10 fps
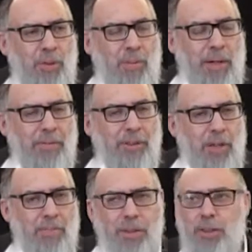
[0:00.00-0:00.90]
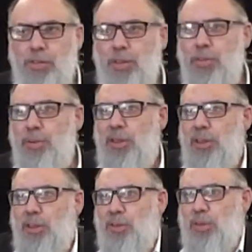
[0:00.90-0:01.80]
might have done mitzvahs, but you
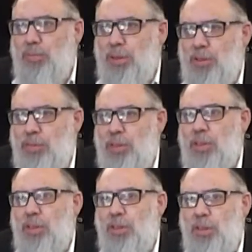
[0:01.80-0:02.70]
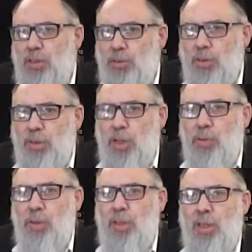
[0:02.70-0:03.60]
didn't do the mitzvahs and you didn't learn the
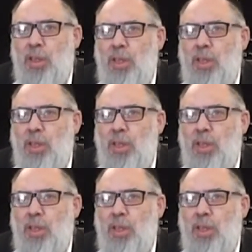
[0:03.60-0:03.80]
Torah